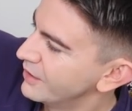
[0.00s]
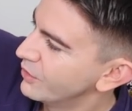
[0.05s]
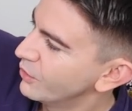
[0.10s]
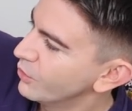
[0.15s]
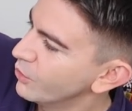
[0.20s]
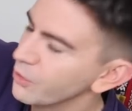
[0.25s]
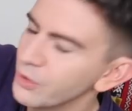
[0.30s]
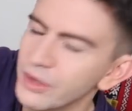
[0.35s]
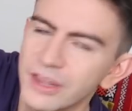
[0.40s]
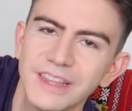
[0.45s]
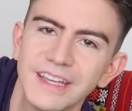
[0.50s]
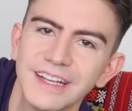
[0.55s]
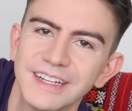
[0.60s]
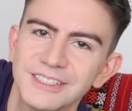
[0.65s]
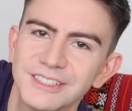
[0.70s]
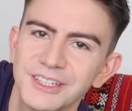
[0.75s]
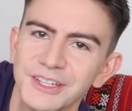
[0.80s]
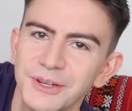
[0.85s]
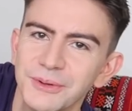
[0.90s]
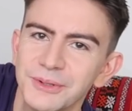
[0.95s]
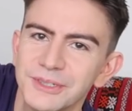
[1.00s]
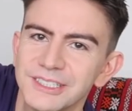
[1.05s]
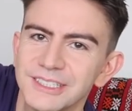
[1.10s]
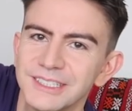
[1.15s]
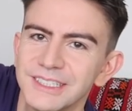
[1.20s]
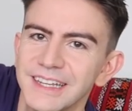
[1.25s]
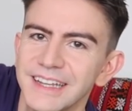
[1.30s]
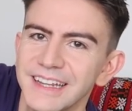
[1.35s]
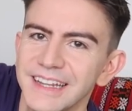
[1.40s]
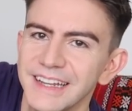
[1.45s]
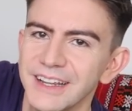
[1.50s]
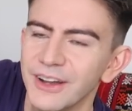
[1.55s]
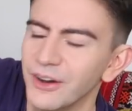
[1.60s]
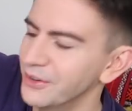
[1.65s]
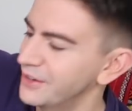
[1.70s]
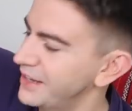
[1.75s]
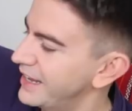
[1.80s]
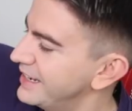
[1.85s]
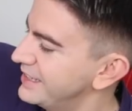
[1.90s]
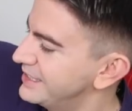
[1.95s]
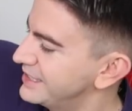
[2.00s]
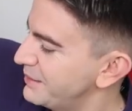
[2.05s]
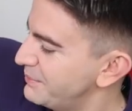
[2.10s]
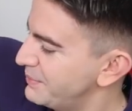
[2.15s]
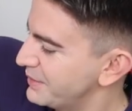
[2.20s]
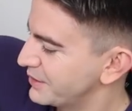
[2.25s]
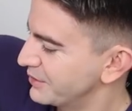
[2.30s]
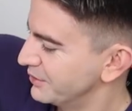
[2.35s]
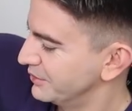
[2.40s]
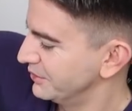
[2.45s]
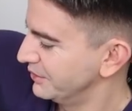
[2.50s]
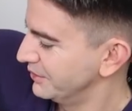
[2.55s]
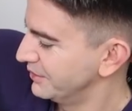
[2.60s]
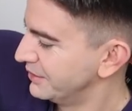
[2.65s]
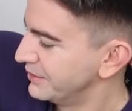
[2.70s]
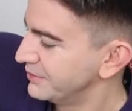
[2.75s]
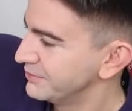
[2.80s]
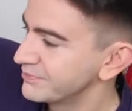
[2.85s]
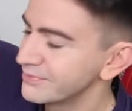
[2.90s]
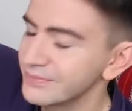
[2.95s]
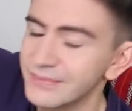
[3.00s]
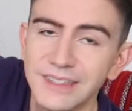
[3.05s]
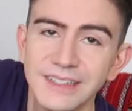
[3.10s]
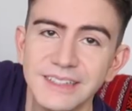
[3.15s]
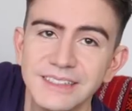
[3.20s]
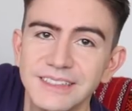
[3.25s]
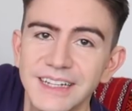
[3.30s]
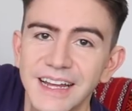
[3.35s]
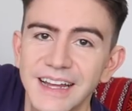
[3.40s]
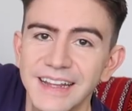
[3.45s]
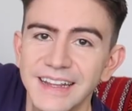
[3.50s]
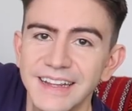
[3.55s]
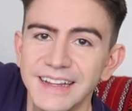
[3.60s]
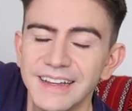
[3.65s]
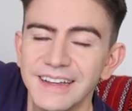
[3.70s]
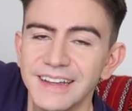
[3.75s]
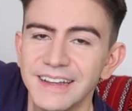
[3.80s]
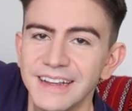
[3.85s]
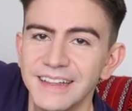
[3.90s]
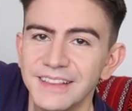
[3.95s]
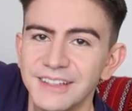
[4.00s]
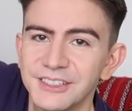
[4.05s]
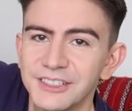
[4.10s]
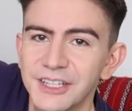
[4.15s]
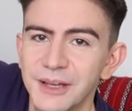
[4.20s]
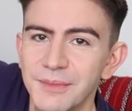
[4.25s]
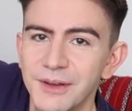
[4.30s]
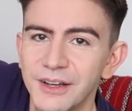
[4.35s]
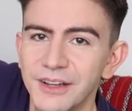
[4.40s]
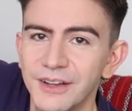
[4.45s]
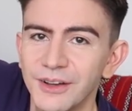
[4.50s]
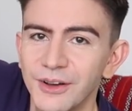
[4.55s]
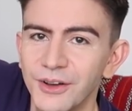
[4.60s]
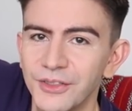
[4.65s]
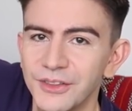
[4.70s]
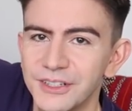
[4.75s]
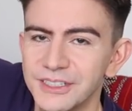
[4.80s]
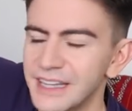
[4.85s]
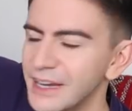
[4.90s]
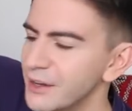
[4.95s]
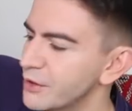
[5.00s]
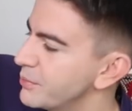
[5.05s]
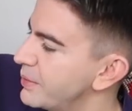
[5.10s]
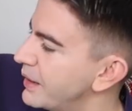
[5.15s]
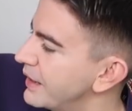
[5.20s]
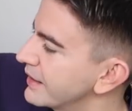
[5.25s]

all the things that you would see on a typical day in the summer on the South